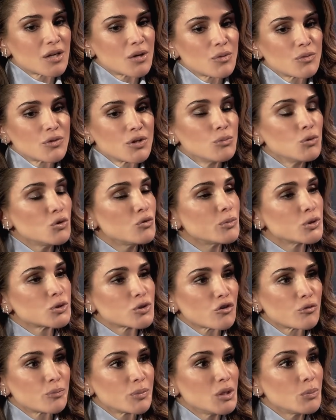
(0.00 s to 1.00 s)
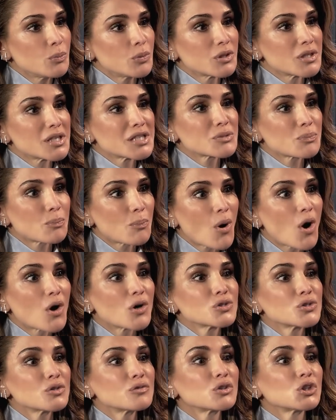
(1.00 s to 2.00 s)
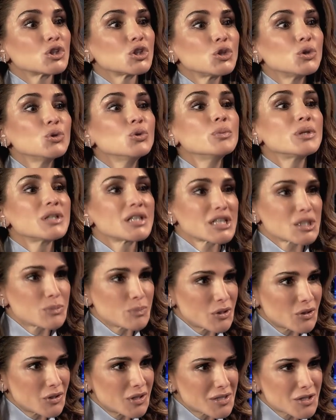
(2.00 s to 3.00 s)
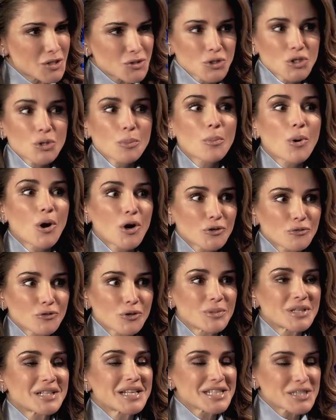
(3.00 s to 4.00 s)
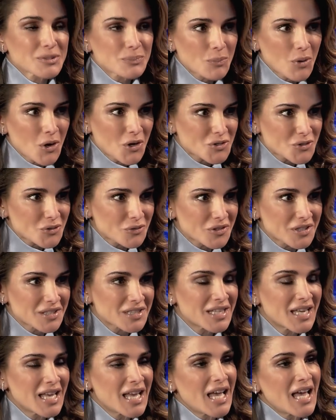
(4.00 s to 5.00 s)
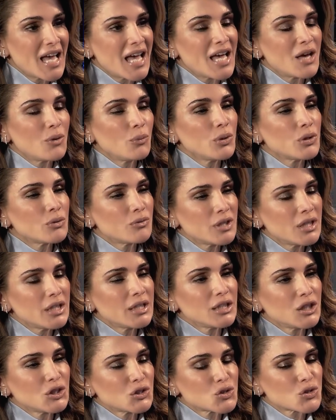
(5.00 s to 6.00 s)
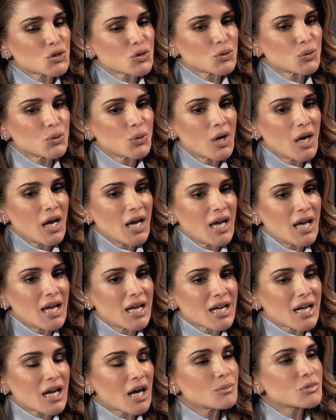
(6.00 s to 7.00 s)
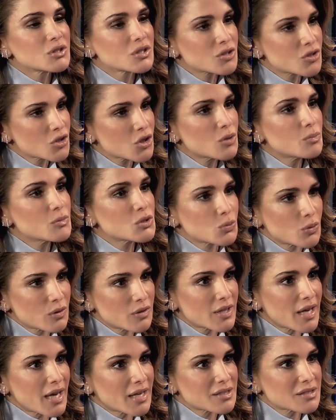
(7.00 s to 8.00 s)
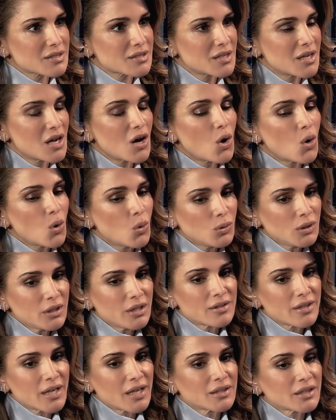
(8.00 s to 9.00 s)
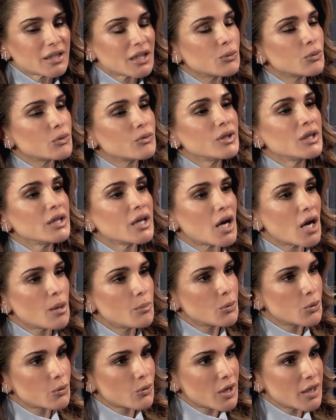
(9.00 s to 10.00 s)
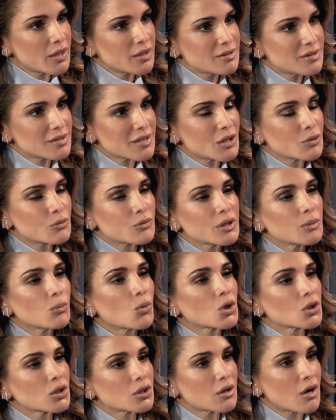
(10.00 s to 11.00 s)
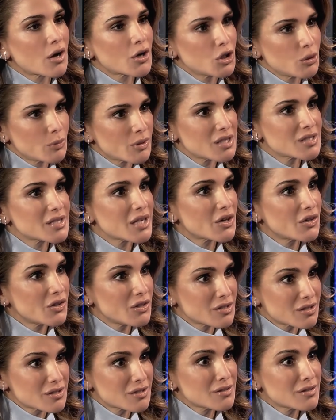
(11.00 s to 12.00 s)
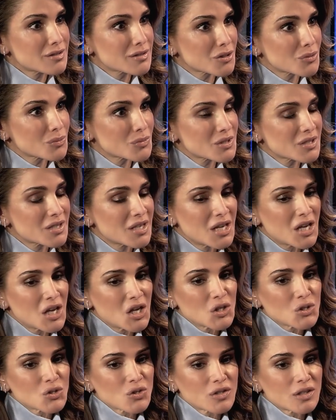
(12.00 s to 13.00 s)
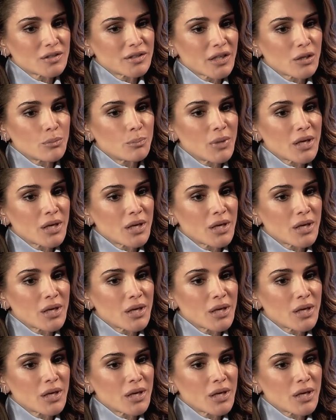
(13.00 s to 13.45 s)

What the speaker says: the movement of people is part of the human experience. It's not apart from it, it's part of it. And we really need to come to terms with that. Only then can we really upgrade and remodel our humanitarian systems so that they're